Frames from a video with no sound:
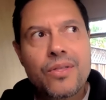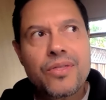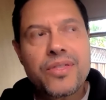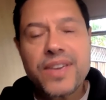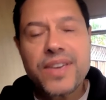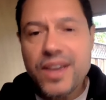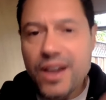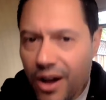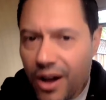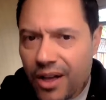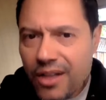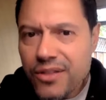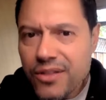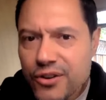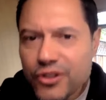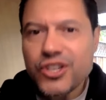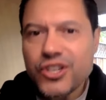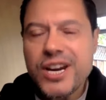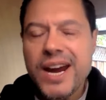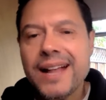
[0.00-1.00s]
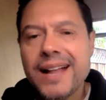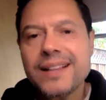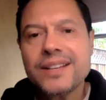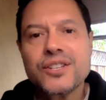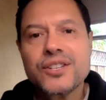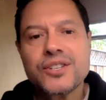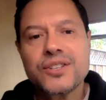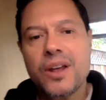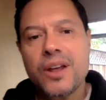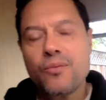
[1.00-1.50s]
the other
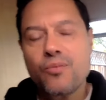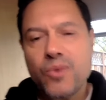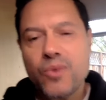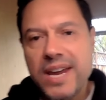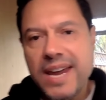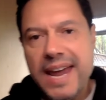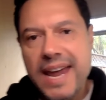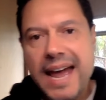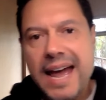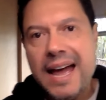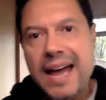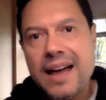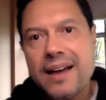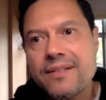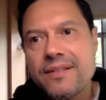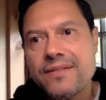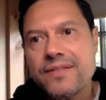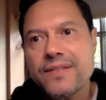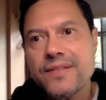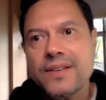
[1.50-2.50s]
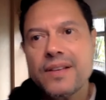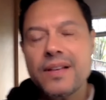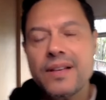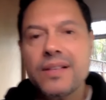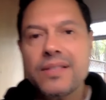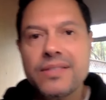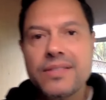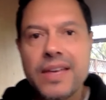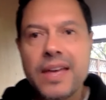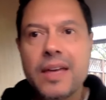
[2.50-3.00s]
challenge that we have
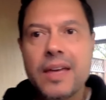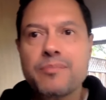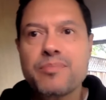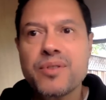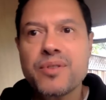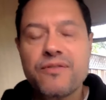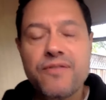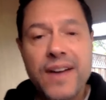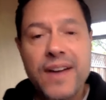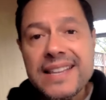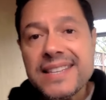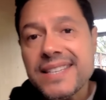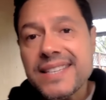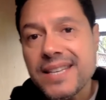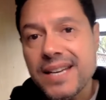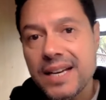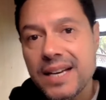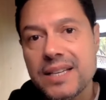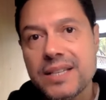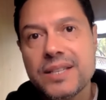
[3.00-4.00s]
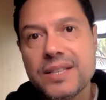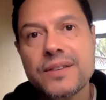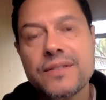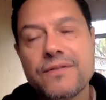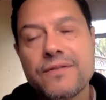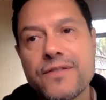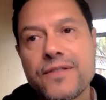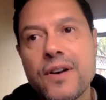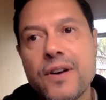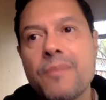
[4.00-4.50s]
that prevents
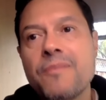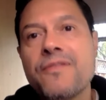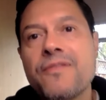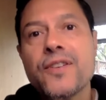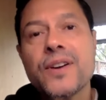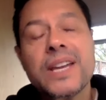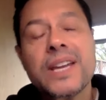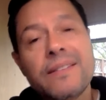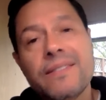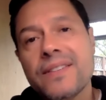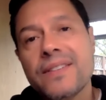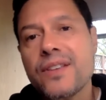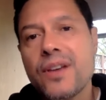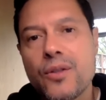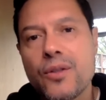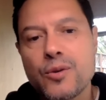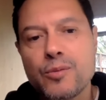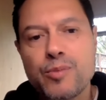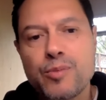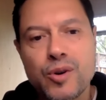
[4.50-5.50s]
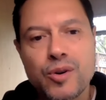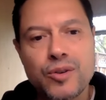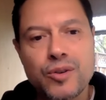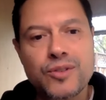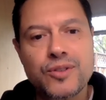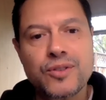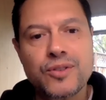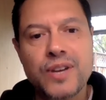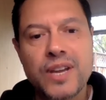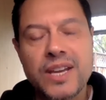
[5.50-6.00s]
us from forgiving the other
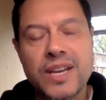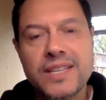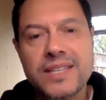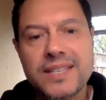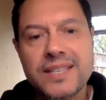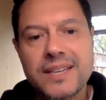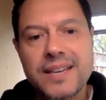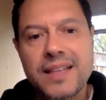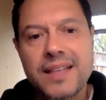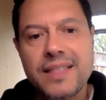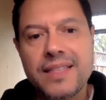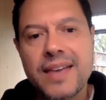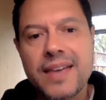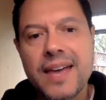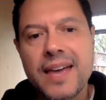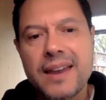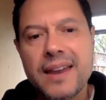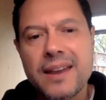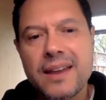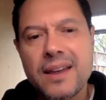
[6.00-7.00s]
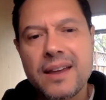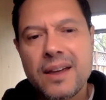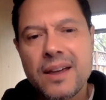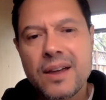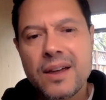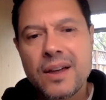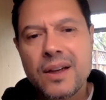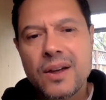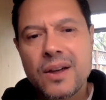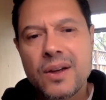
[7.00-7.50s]
person is that
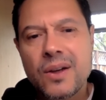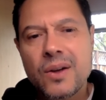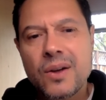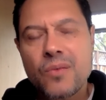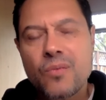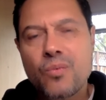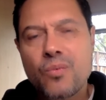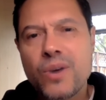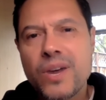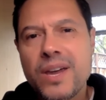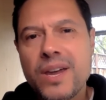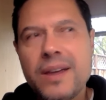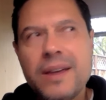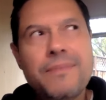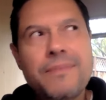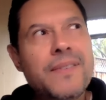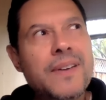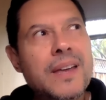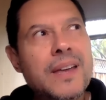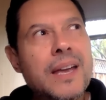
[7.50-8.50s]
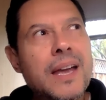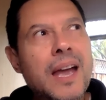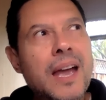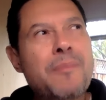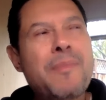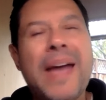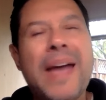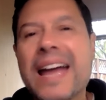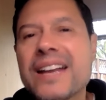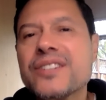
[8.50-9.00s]
we've
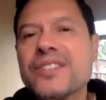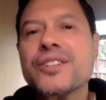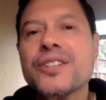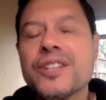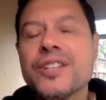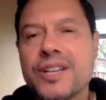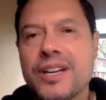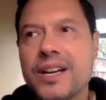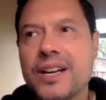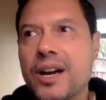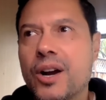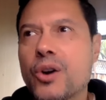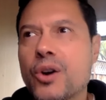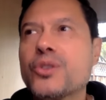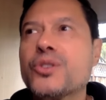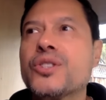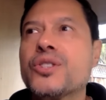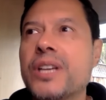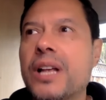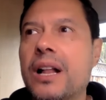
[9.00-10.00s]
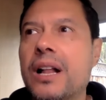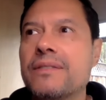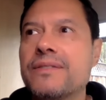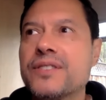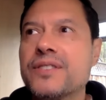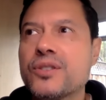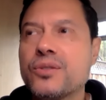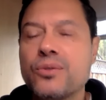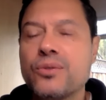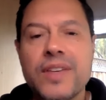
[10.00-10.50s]
abandoned
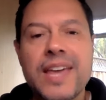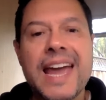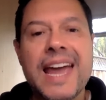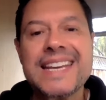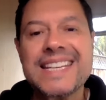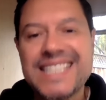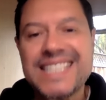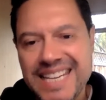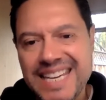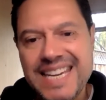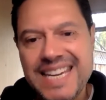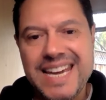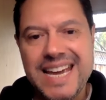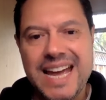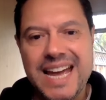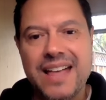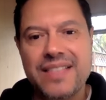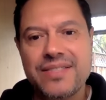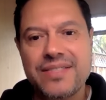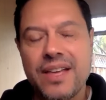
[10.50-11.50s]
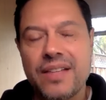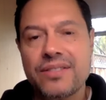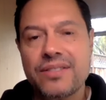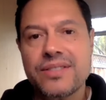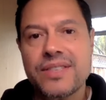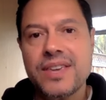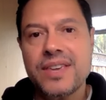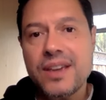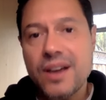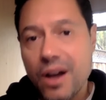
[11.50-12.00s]
ourselves to the idea that
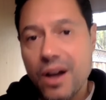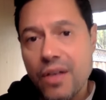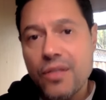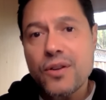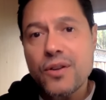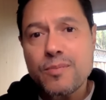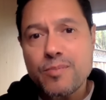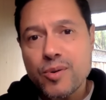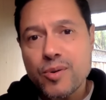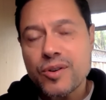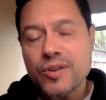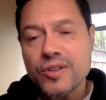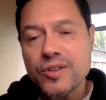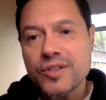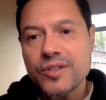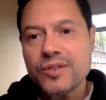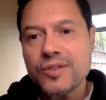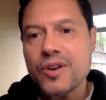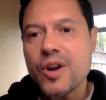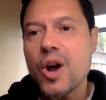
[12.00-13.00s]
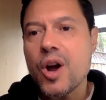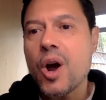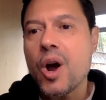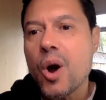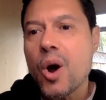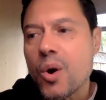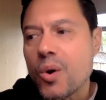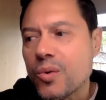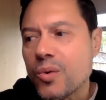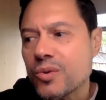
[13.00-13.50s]
the other person
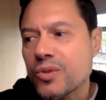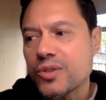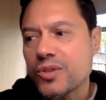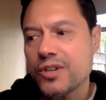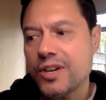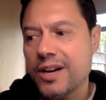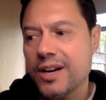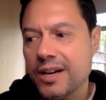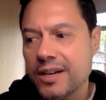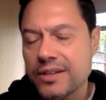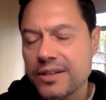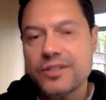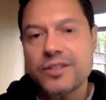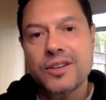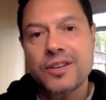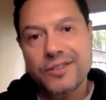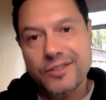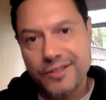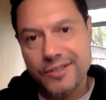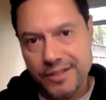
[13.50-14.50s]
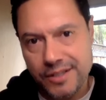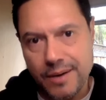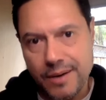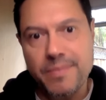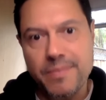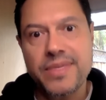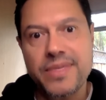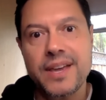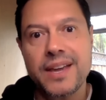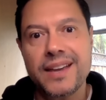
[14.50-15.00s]
owes us
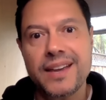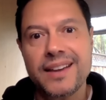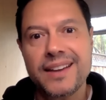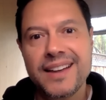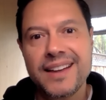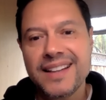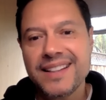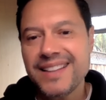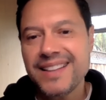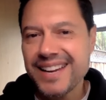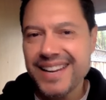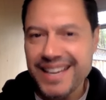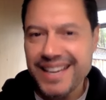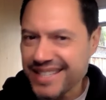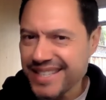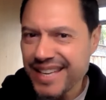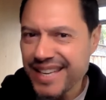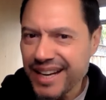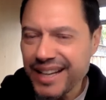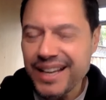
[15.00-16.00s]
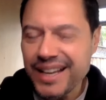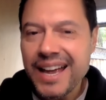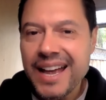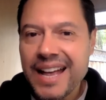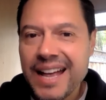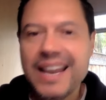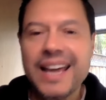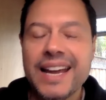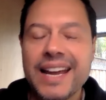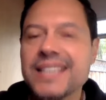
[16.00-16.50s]
something. Like I
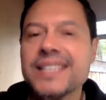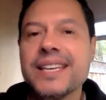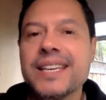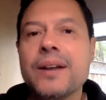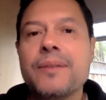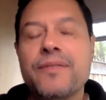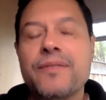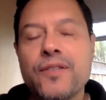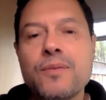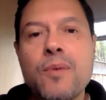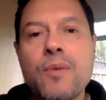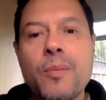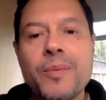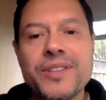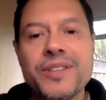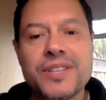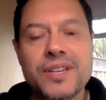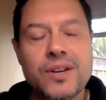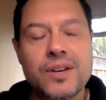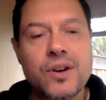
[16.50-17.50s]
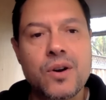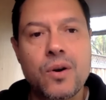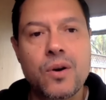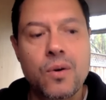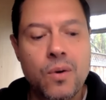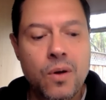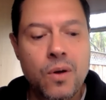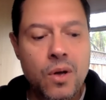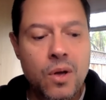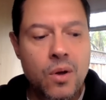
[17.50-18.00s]
said a few moments
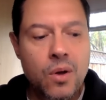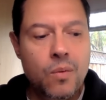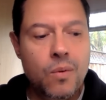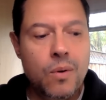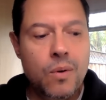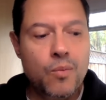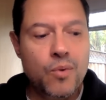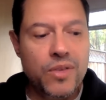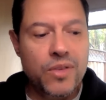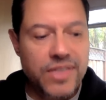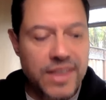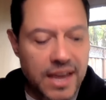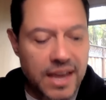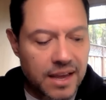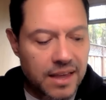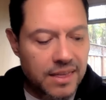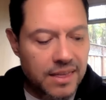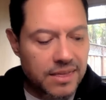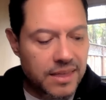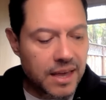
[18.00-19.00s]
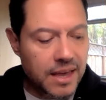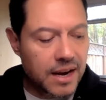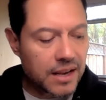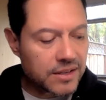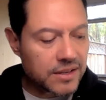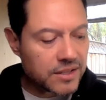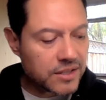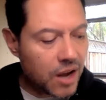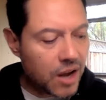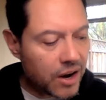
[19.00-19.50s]
ago, when we think that
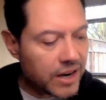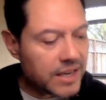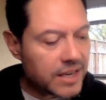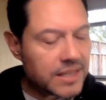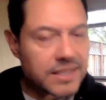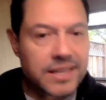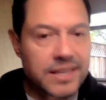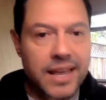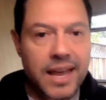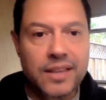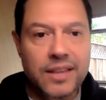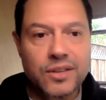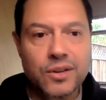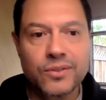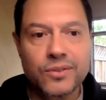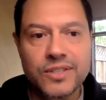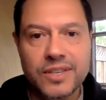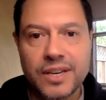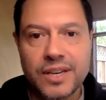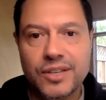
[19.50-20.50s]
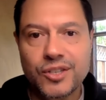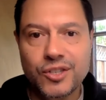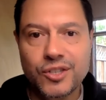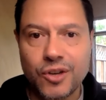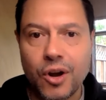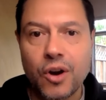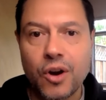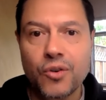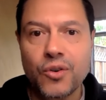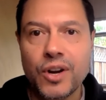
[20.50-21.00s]
as long as they don't say
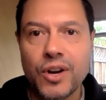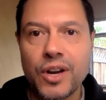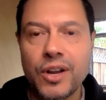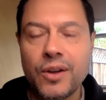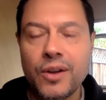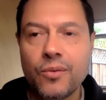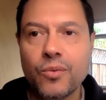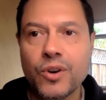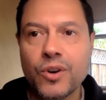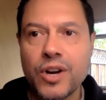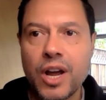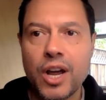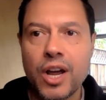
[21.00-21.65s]
sorry, we're